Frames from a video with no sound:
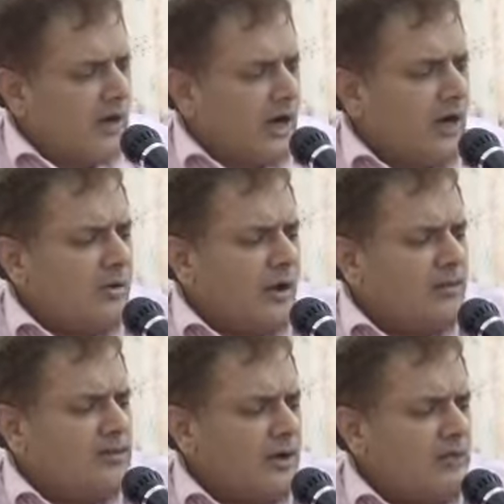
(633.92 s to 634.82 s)
Now
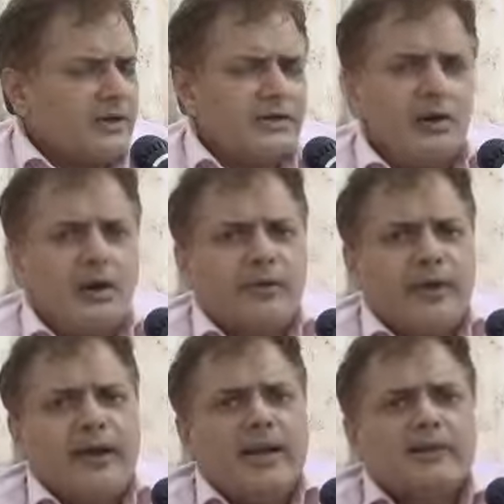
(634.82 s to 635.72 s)
comes the question
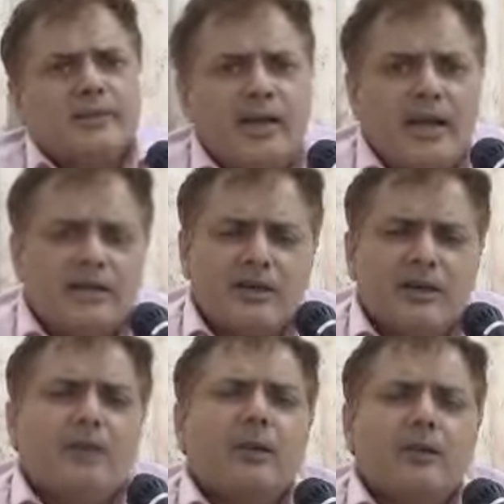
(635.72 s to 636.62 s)
of, can SBI
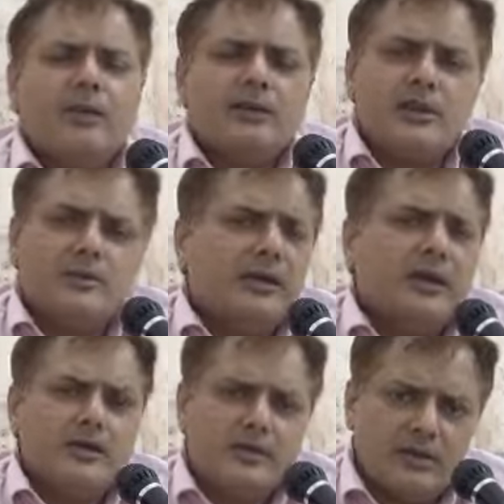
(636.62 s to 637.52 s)
extract and manufacture
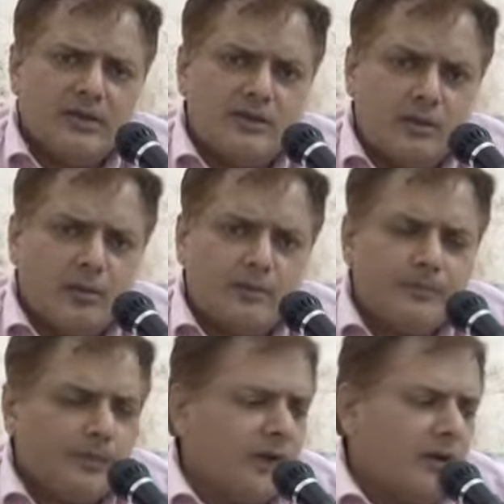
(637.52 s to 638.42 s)
money? Answer is no.
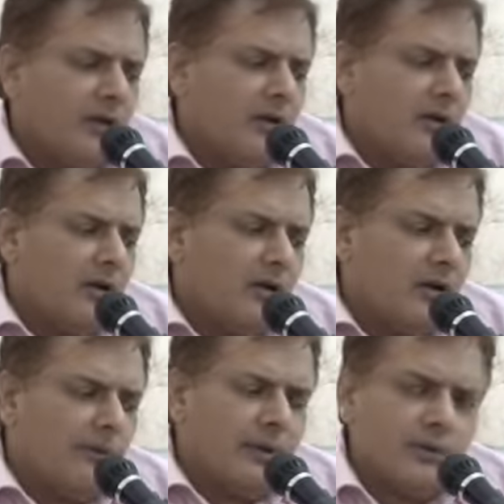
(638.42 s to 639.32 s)

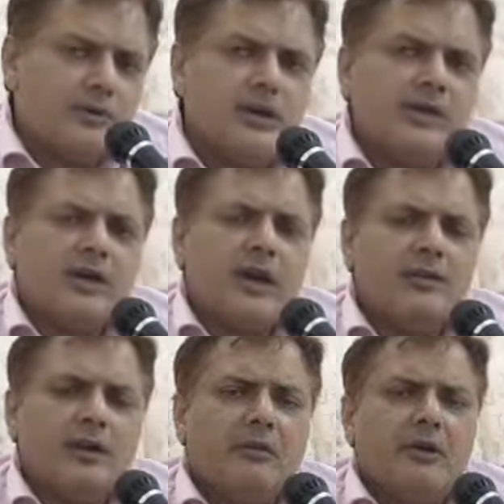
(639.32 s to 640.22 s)
The proposal that
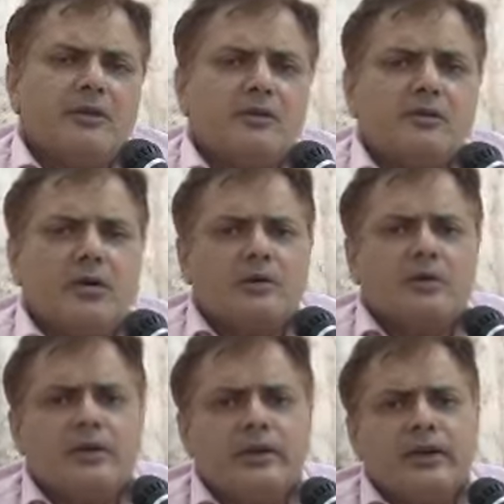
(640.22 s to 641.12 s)
I have given is to
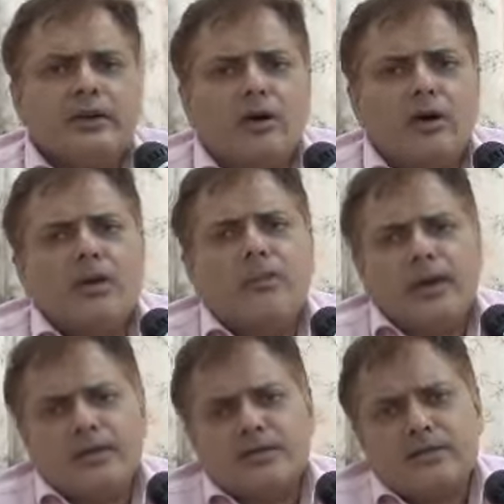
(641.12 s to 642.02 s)
consolidate all
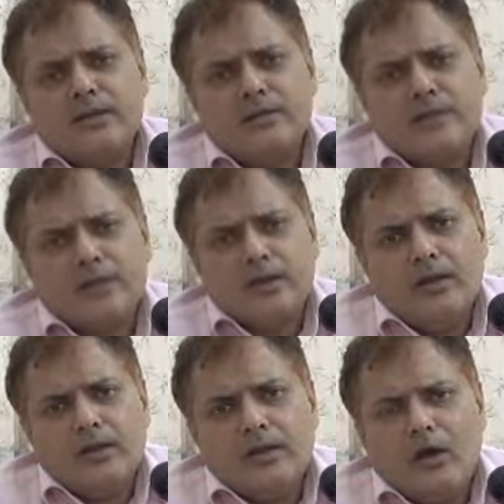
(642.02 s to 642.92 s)
banks,
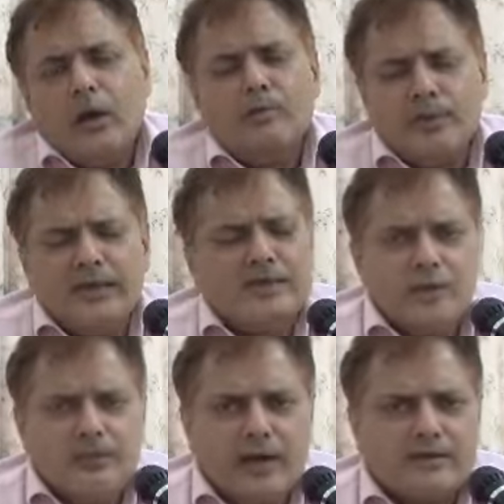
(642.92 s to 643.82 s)
all
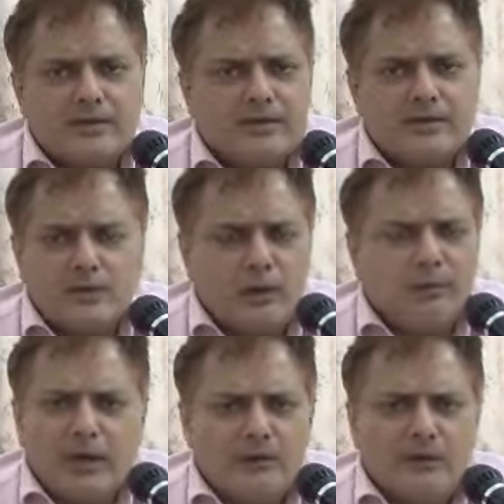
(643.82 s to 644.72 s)
PSU banks,
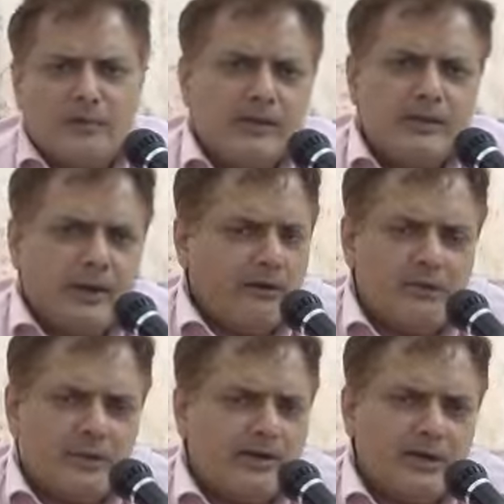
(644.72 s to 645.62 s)
not private banks.
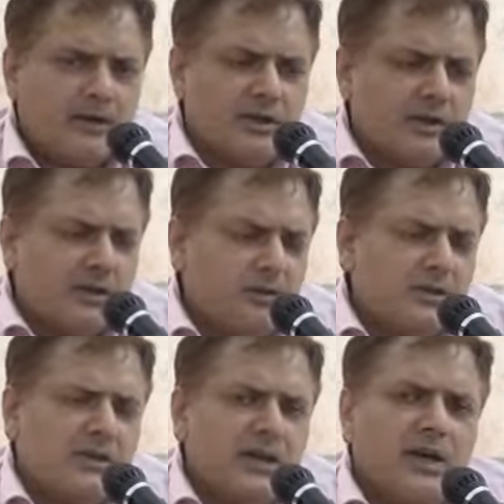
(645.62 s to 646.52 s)
Private banks can
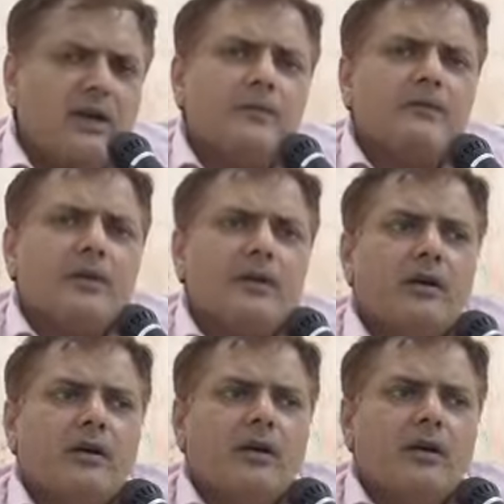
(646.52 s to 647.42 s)
continue as they are.
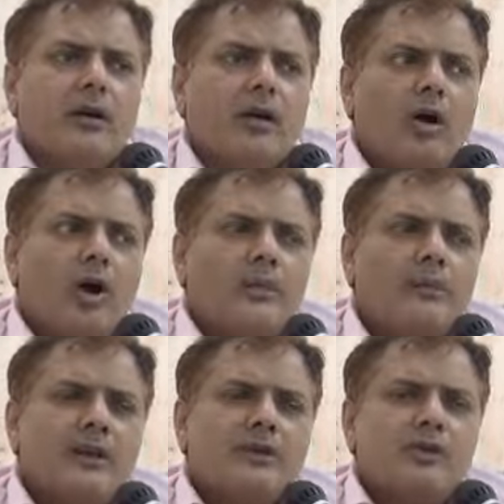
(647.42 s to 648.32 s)
All
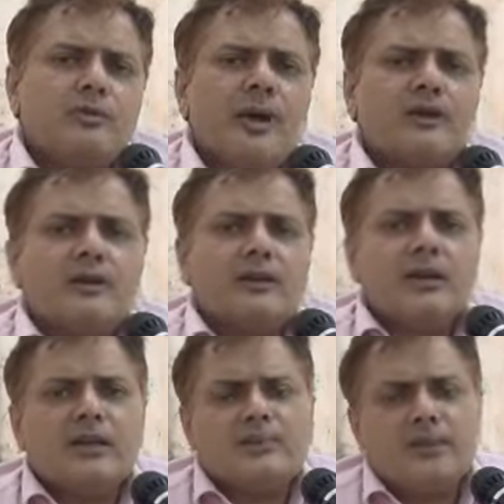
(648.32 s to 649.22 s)
PSU banks
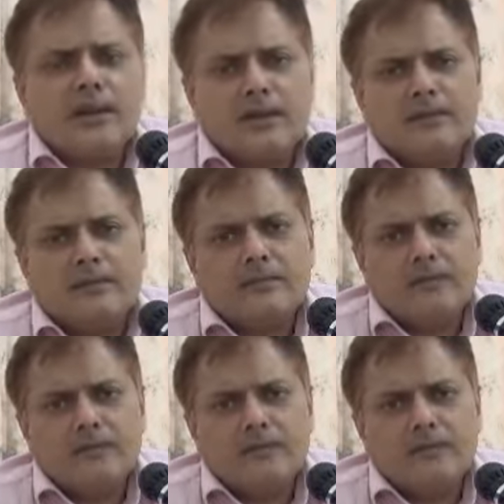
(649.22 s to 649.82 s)
under SBI.